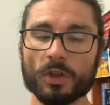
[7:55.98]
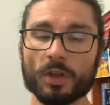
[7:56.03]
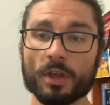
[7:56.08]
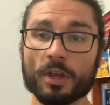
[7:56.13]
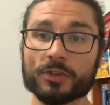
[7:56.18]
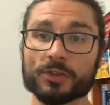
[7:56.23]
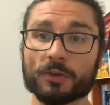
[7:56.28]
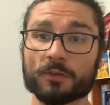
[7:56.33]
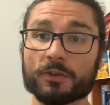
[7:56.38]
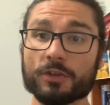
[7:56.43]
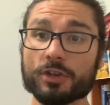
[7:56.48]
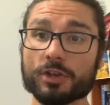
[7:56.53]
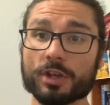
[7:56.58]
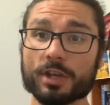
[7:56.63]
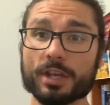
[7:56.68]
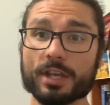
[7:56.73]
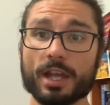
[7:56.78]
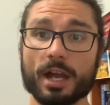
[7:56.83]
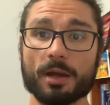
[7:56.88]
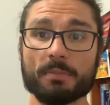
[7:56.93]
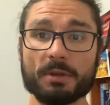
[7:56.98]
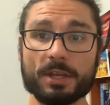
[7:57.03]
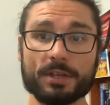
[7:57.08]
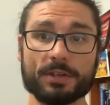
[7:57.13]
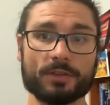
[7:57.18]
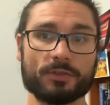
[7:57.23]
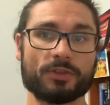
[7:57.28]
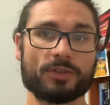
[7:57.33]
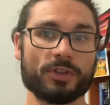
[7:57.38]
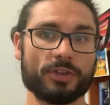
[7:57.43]
So if you can come
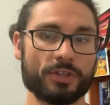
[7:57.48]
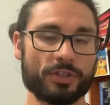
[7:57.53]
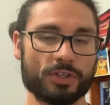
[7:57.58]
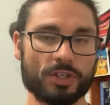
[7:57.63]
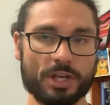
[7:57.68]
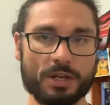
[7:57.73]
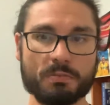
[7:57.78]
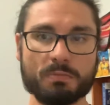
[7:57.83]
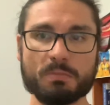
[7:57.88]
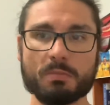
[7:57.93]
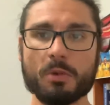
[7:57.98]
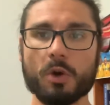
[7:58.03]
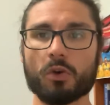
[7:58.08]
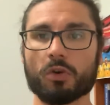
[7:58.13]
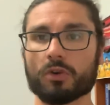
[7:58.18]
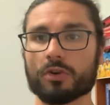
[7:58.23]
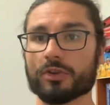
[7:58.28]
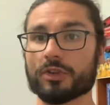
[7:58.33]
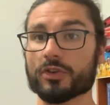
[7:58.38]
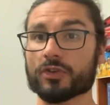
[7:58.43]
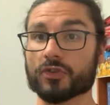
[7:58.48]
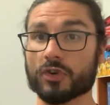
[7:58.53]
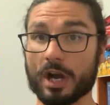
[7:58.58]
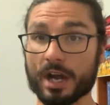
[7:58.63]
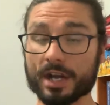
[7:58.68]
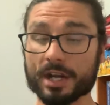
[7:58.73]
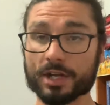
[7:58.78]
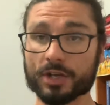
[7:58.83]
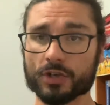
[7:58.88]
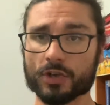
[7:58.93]
into the gym or on the
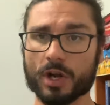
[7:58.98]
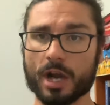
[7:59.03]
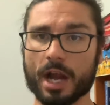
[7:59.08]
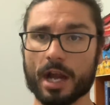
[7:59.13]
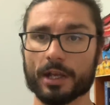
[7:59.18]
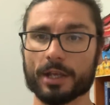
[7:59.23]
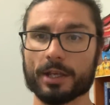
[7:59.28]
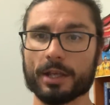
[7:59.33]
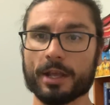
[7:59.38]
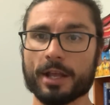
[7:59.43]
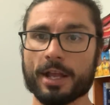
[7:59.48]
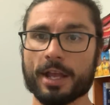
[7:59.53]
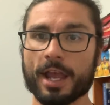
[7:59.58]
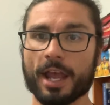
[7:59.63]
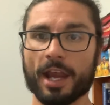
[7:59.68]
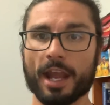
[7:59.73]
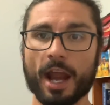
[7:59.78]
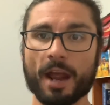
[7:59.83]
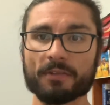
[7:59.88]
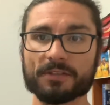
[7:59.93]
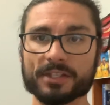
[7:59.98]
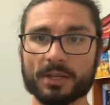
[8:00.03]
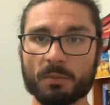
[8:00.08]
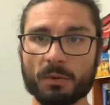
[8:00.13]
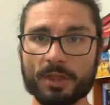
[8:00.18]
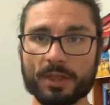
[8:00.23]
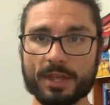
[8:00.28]
training track and have someone